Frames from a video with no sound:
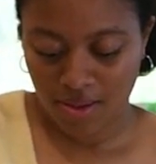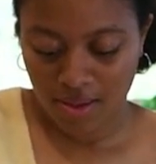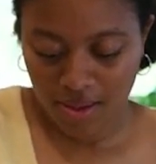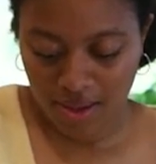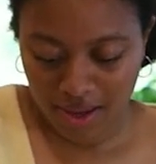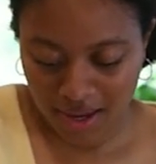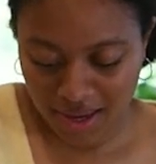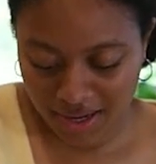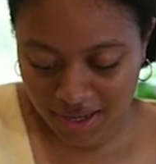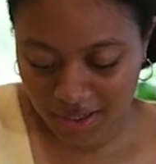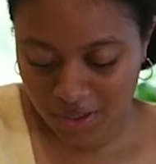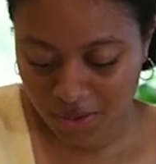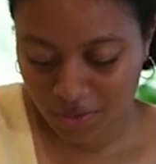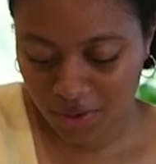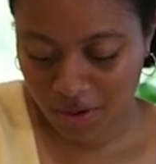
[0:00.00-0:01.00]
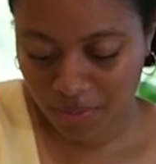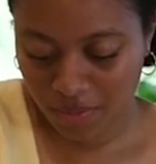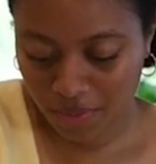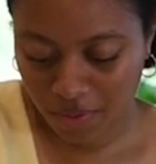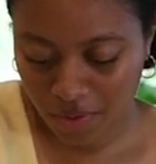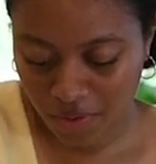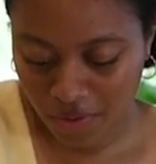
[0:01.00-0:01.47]
add it to our
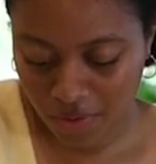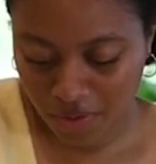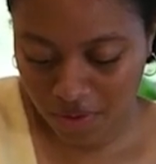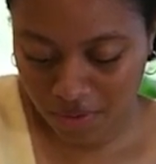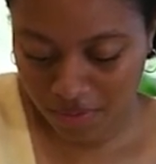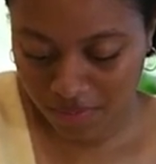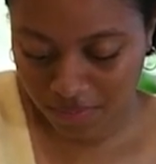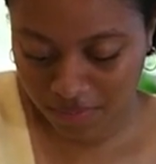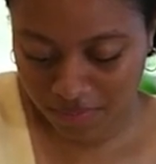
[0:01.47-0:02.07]
bowl.